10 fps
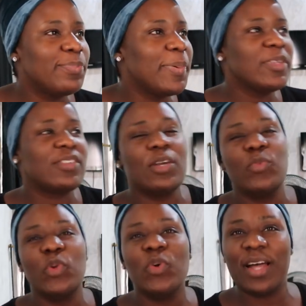People used to say
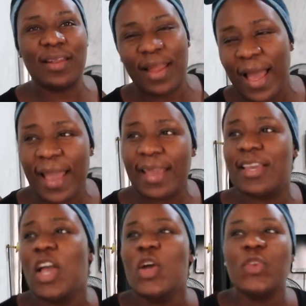we look
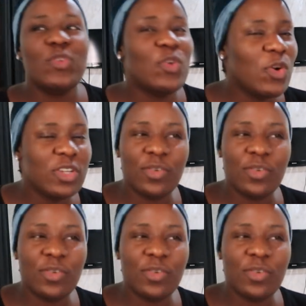alike, you know,